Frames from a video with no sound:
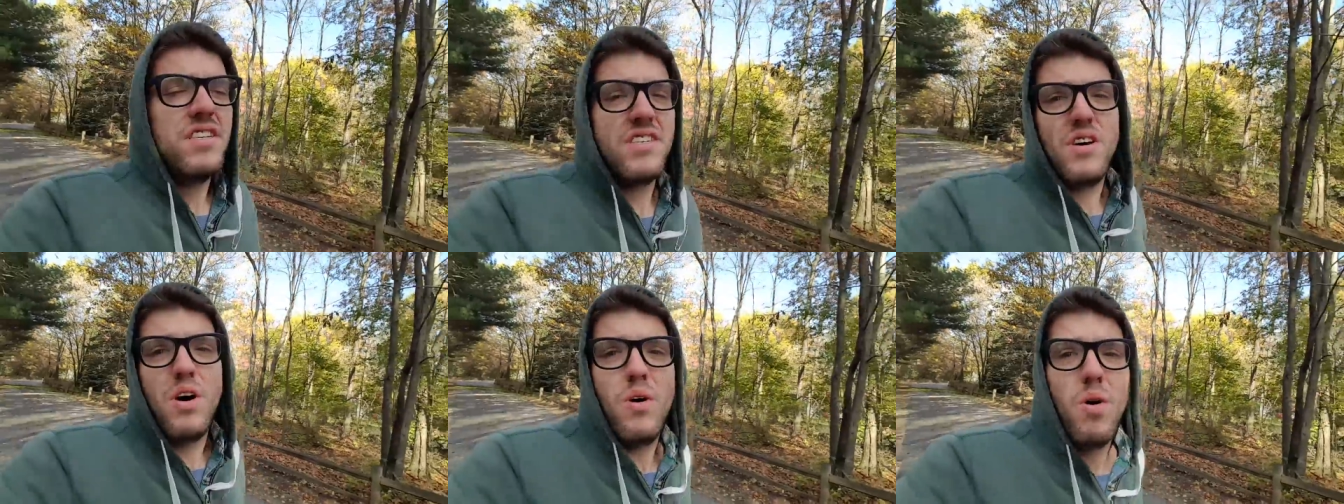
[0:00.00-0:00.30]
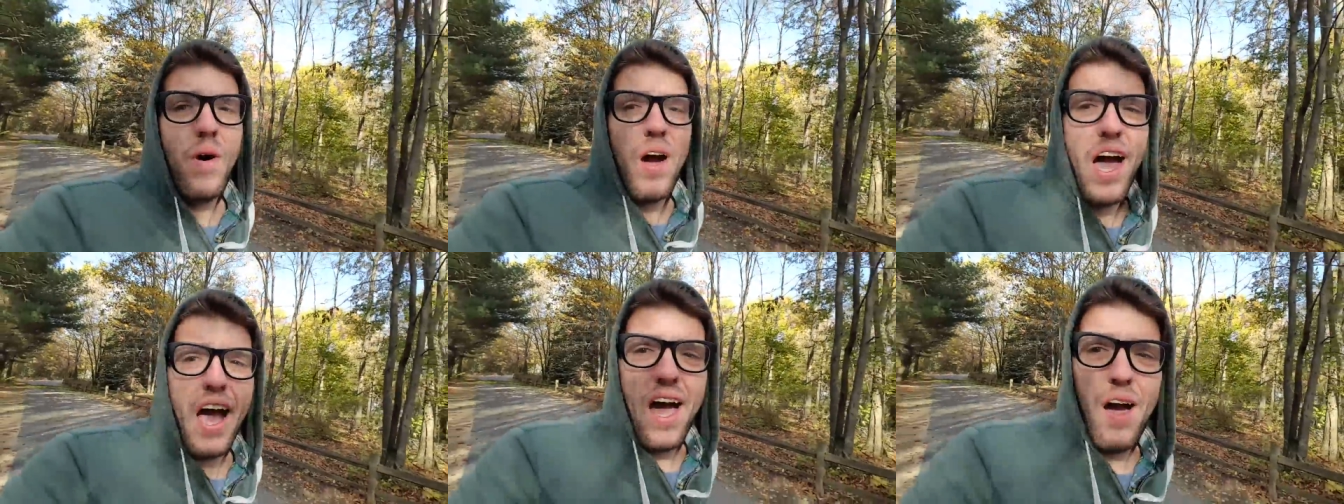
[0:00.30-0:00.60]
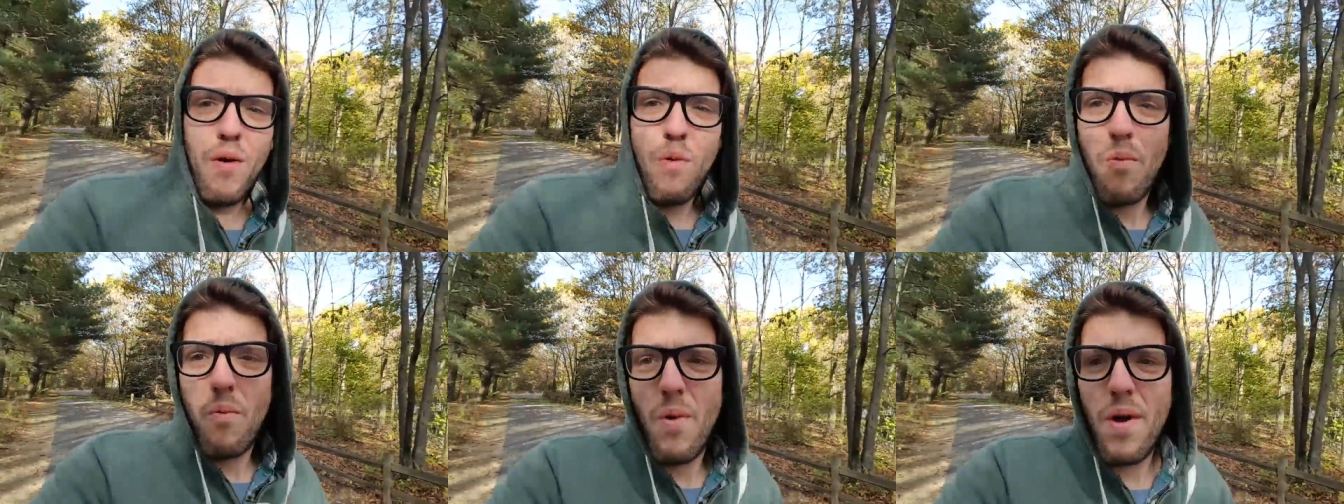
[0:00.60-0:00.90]
So
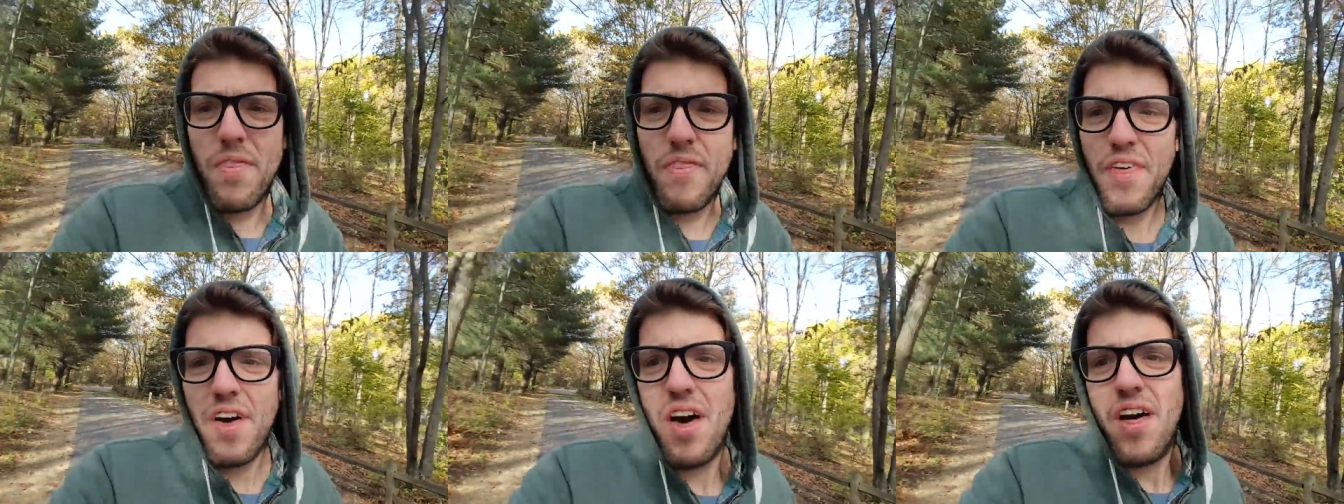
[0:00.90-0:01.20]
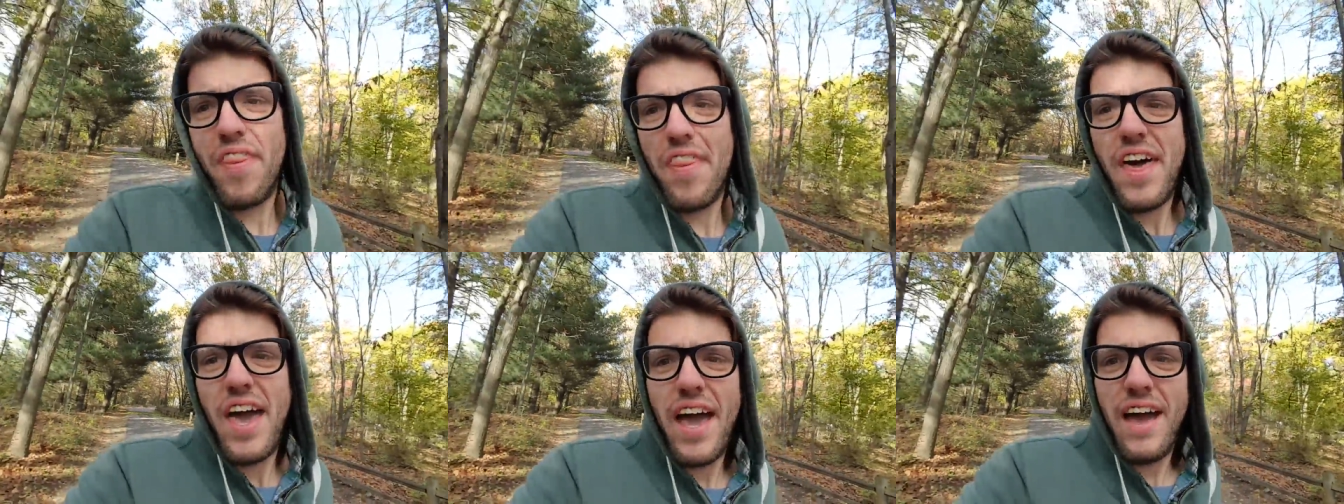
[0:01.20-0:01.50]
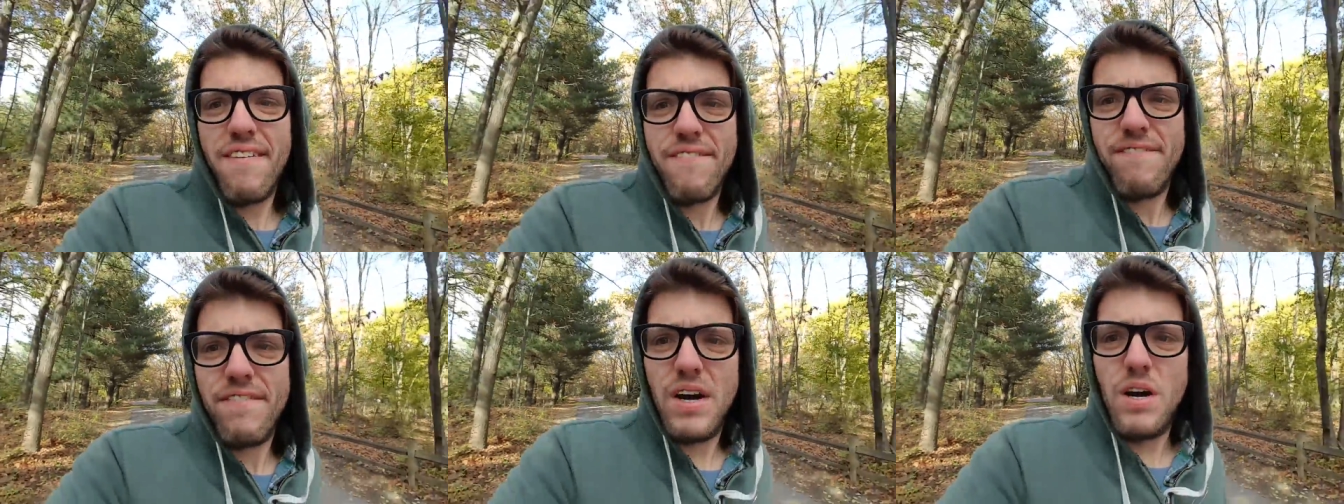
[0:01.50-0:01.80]
with all
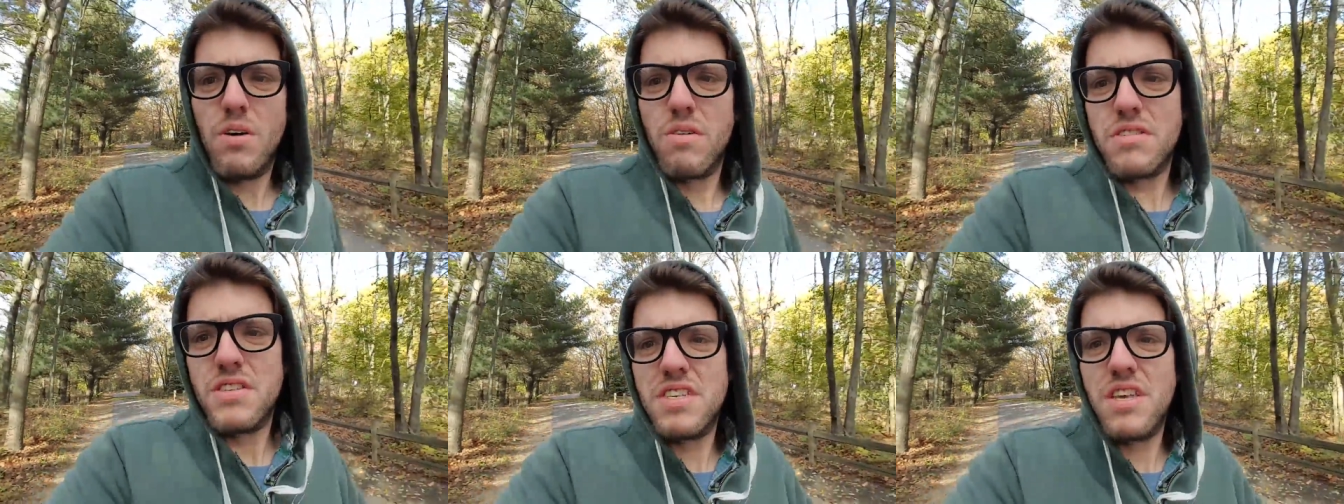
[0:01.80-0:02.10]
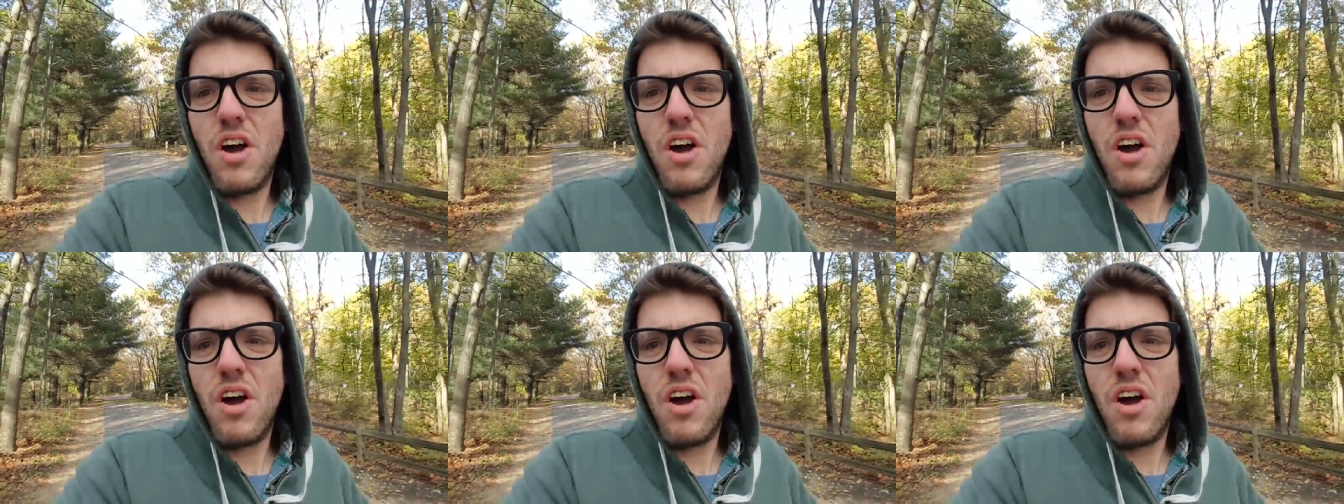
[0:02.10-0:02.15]
that, folks,